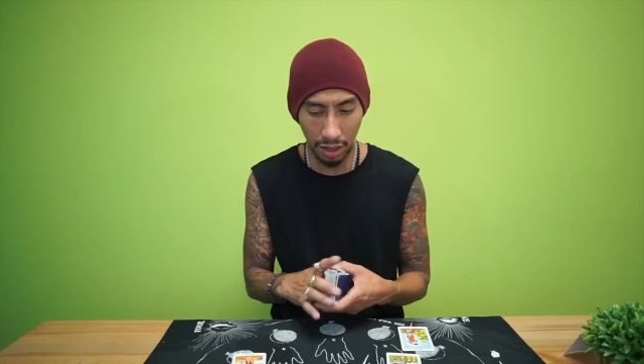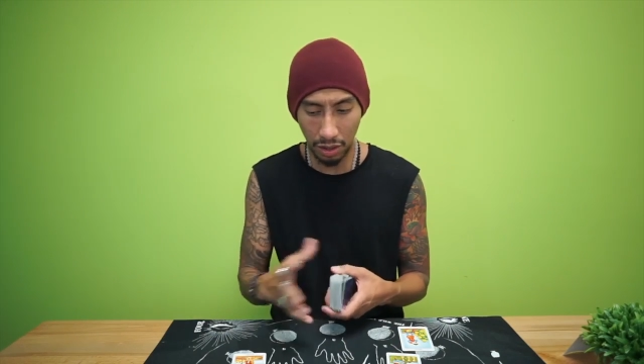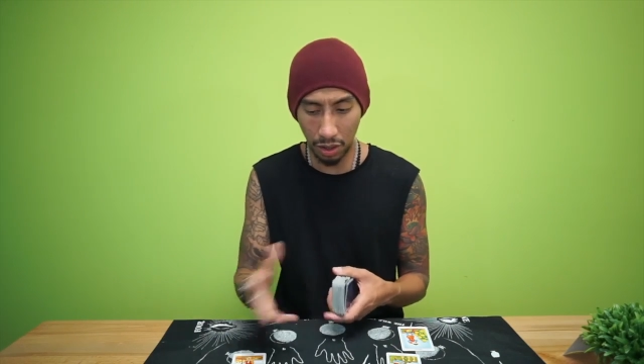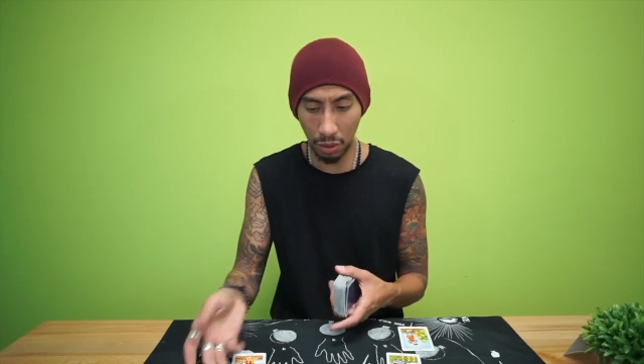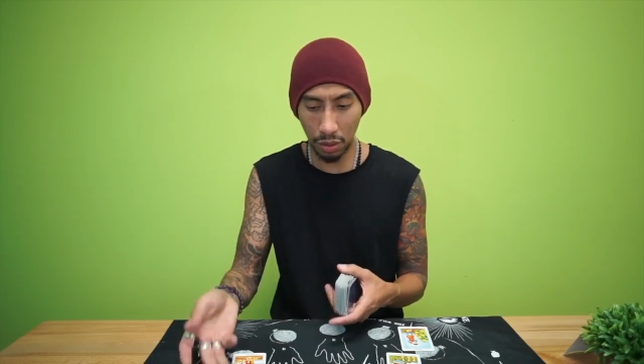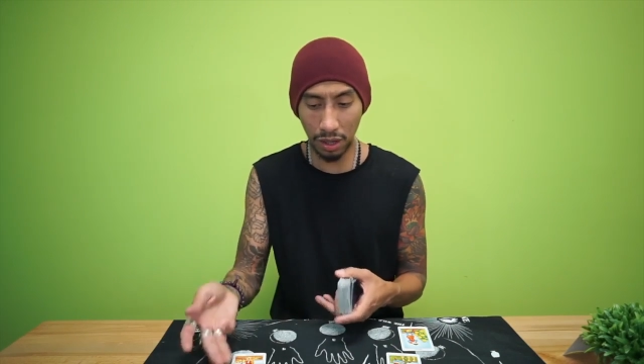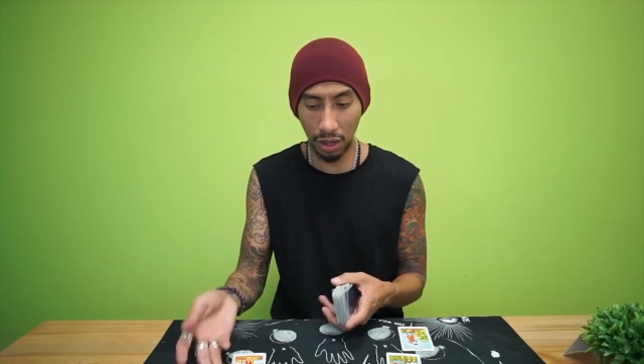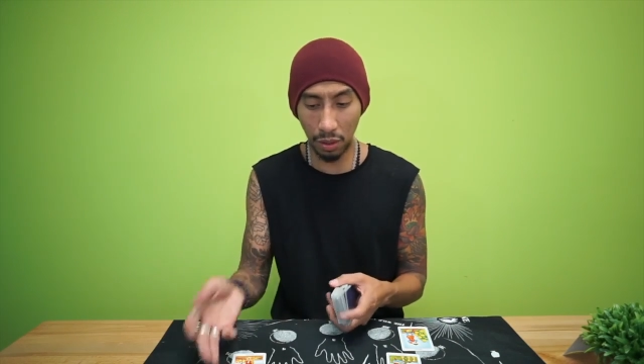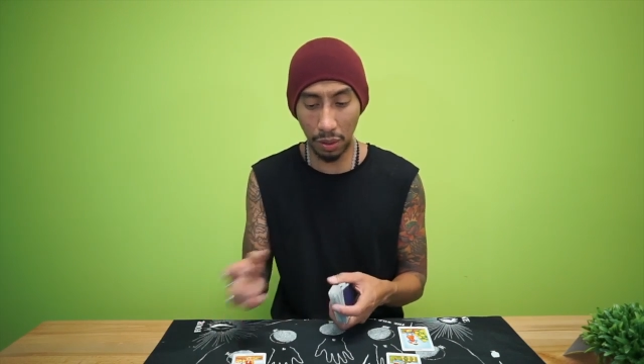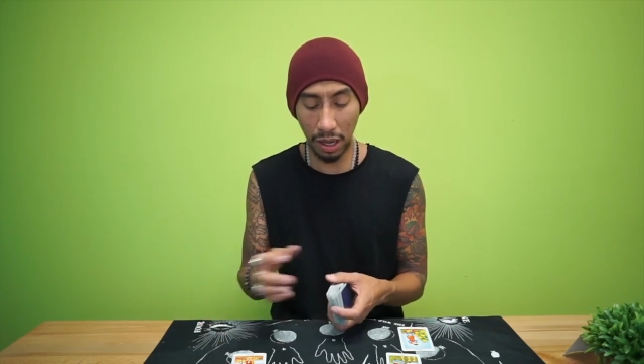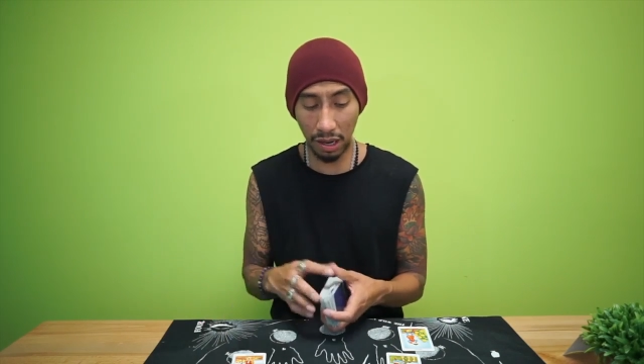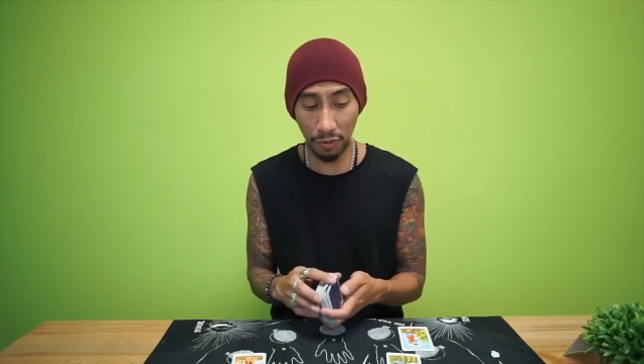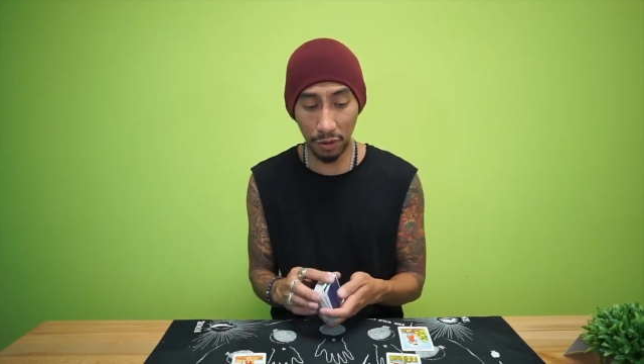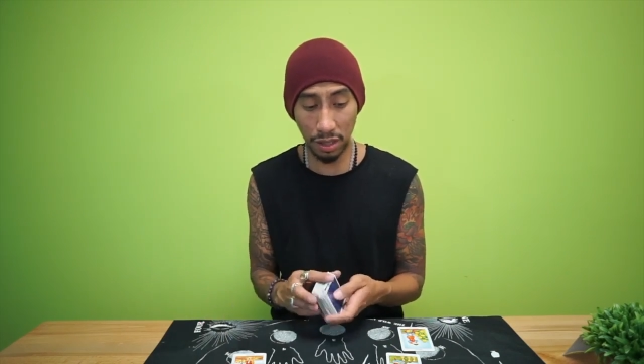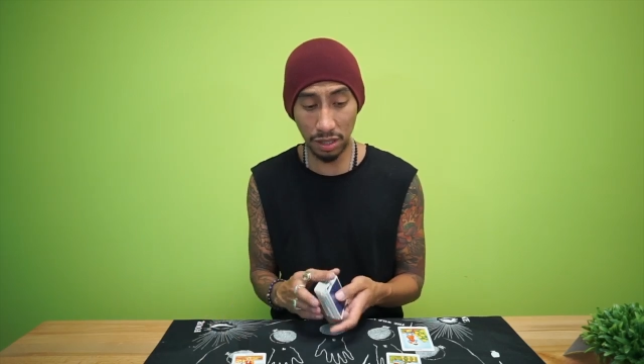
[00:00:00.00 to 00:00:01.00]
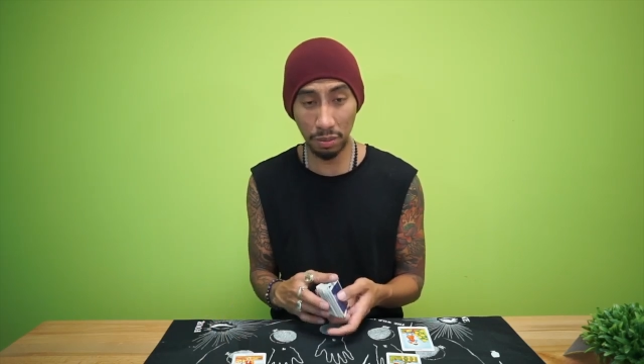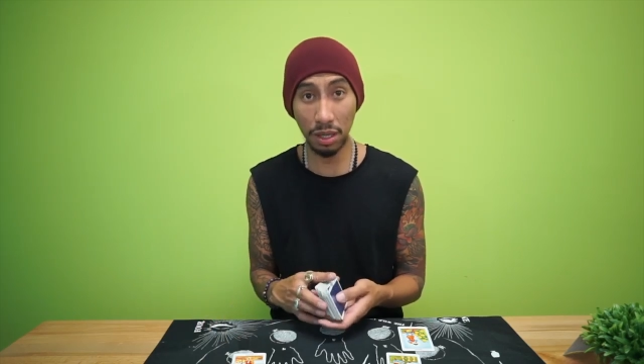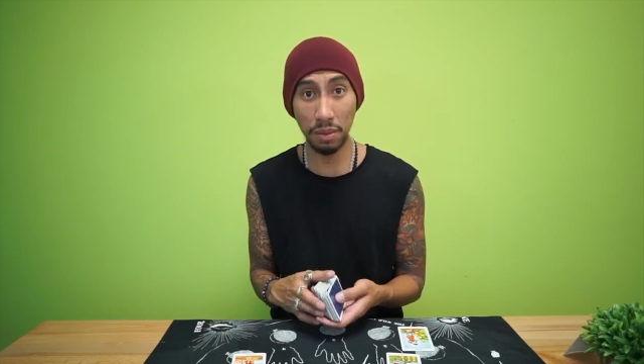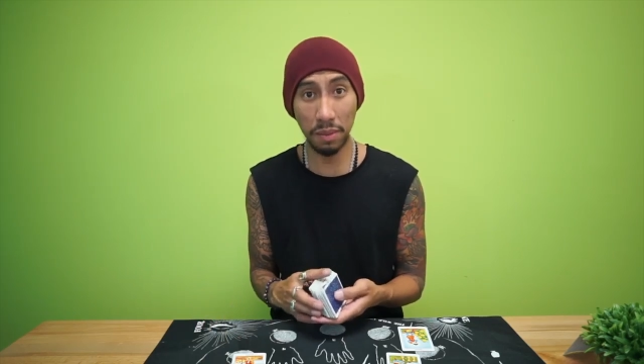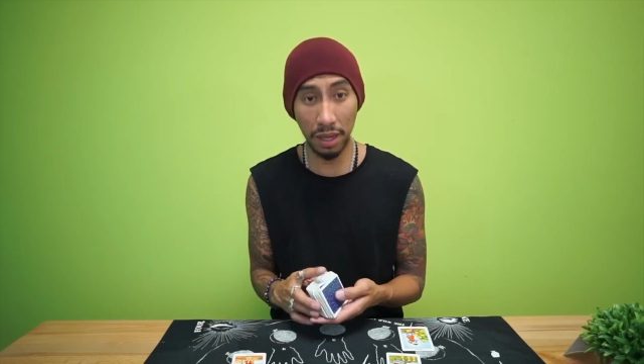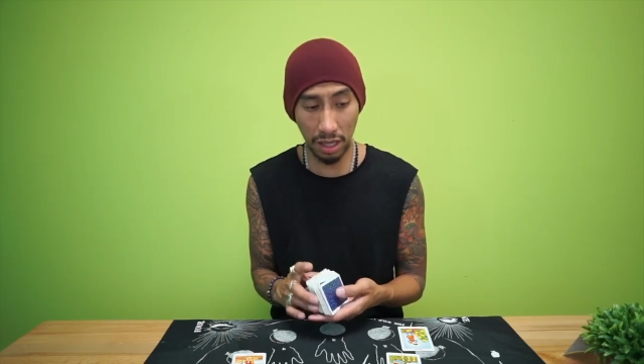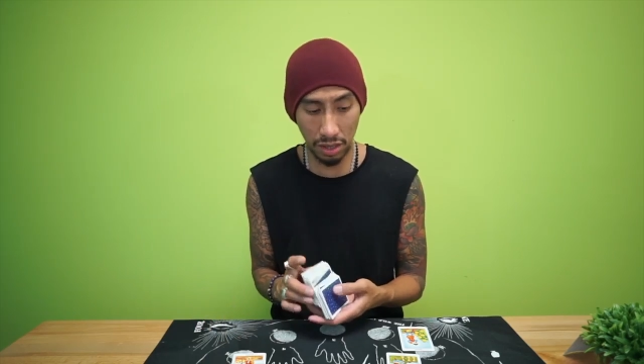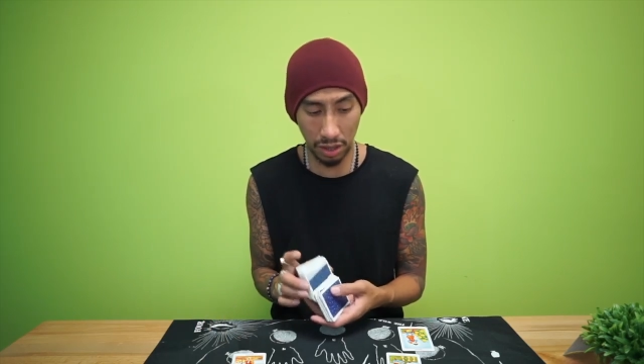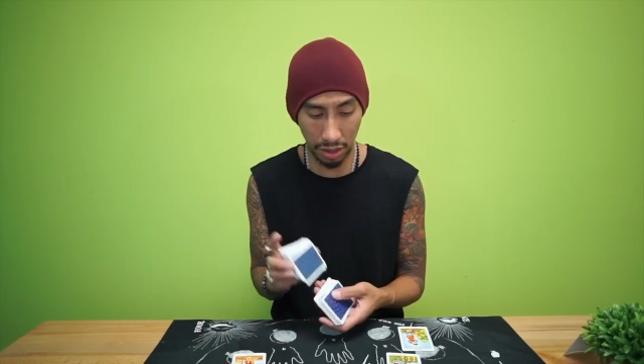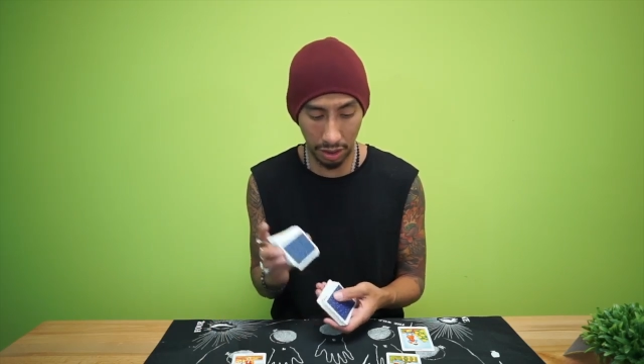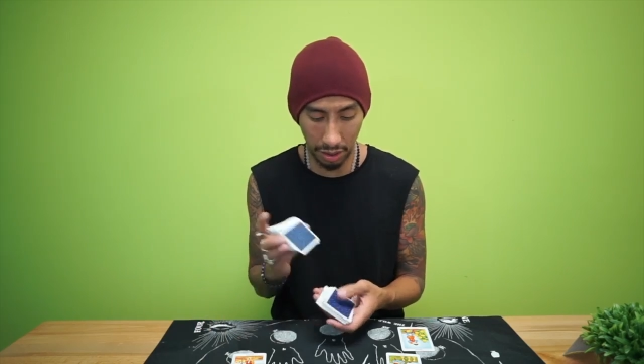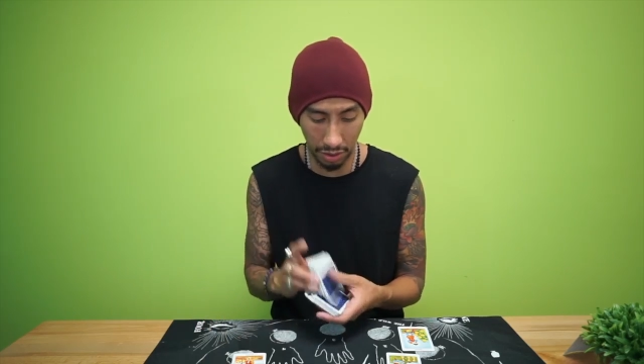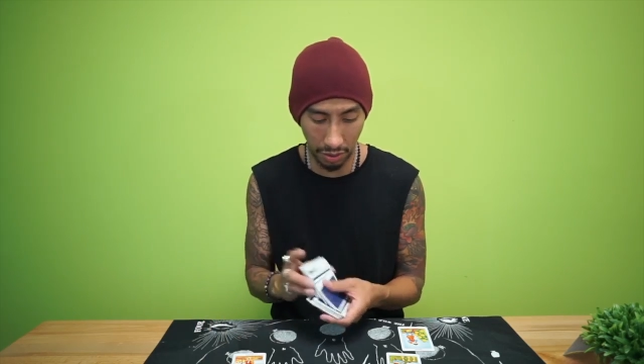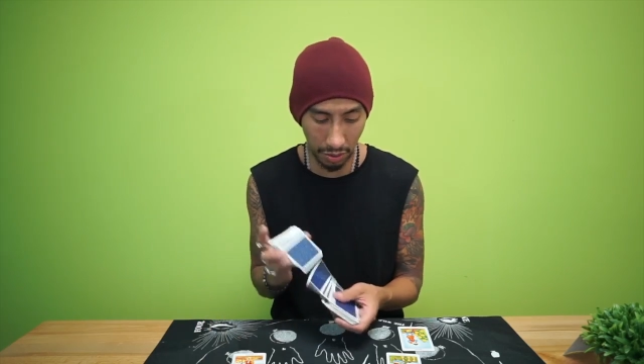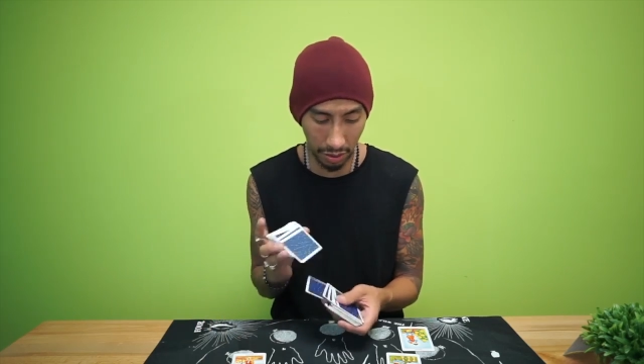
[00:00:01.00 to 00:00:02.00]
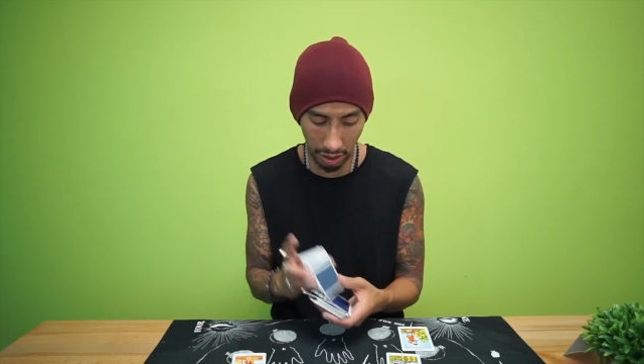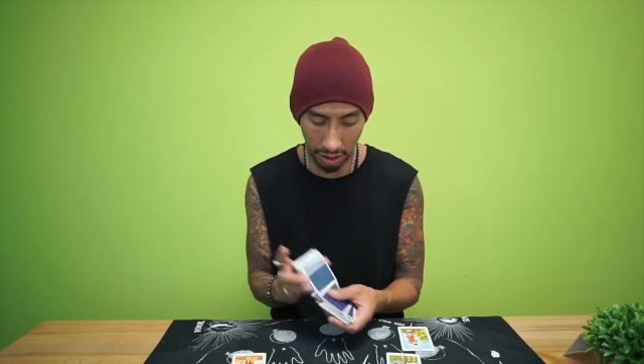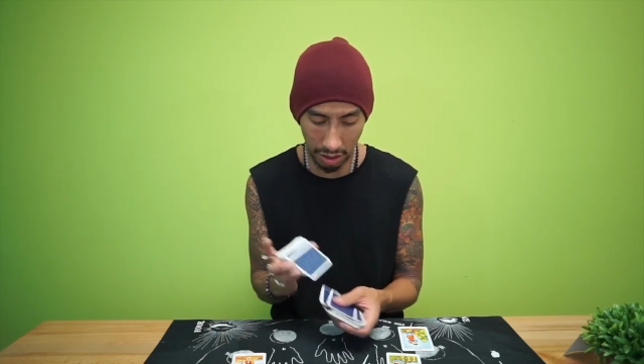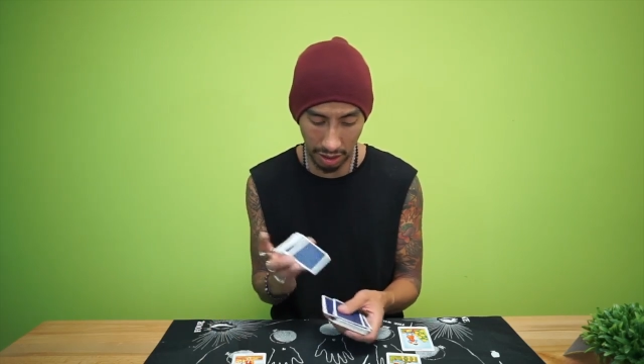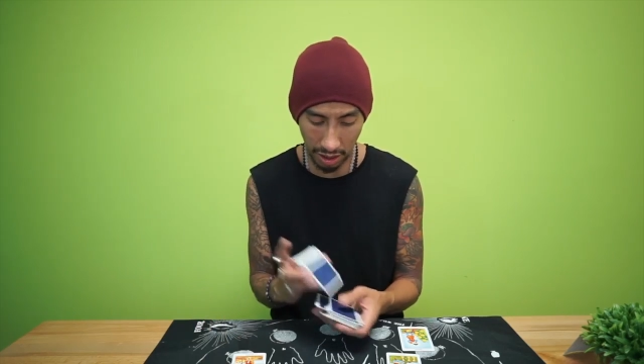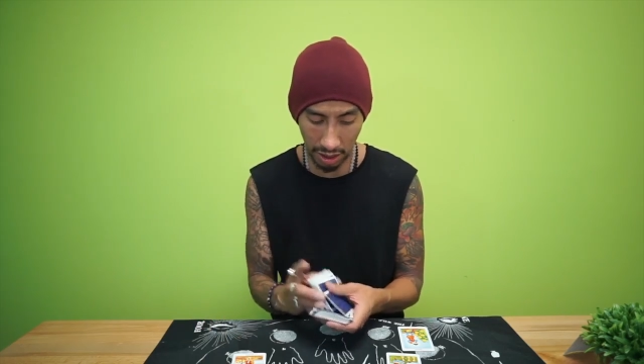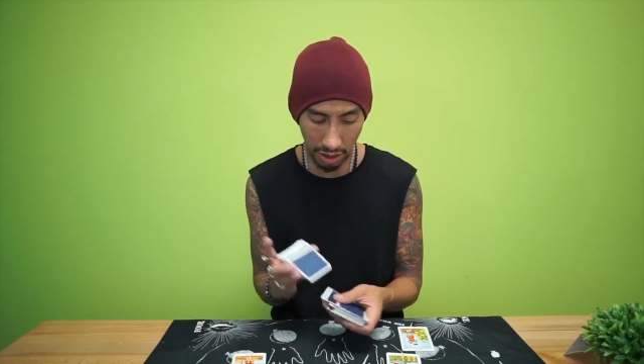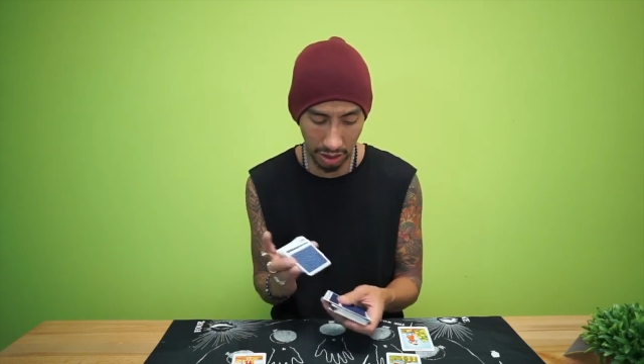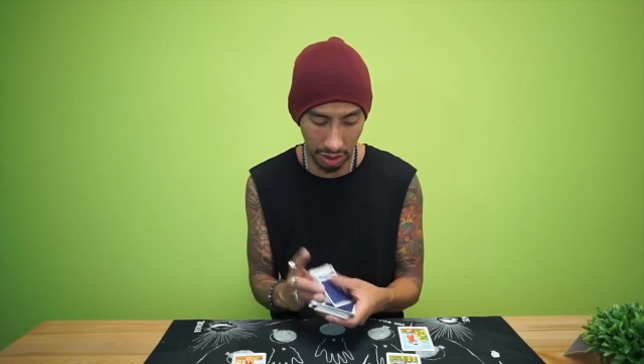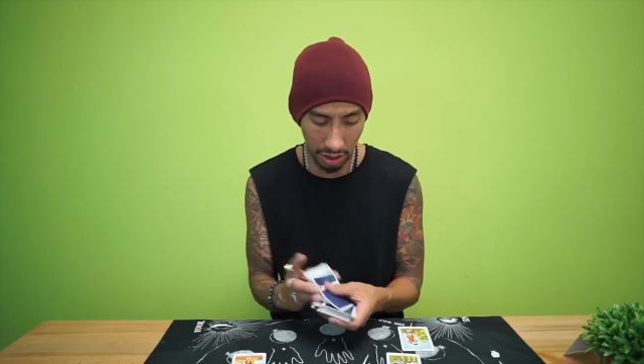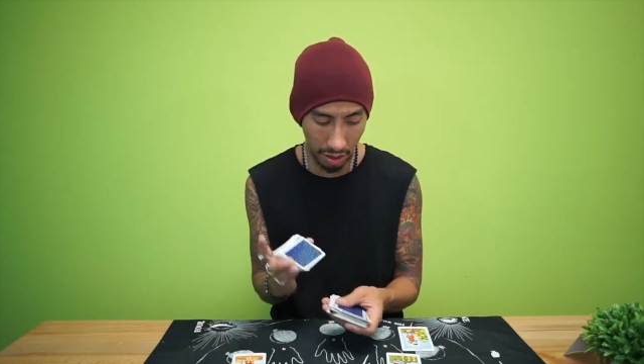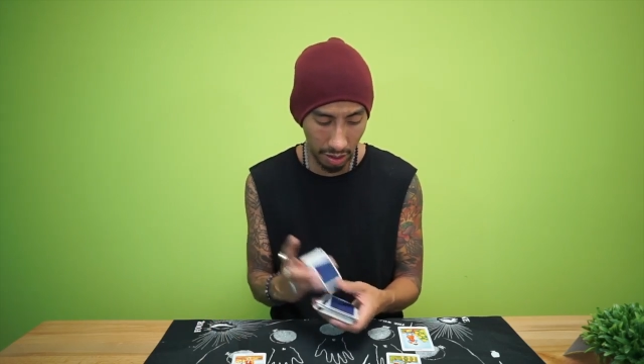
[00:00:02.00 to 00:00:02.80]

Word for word: You're they're waiting for something major. Okay, Sag.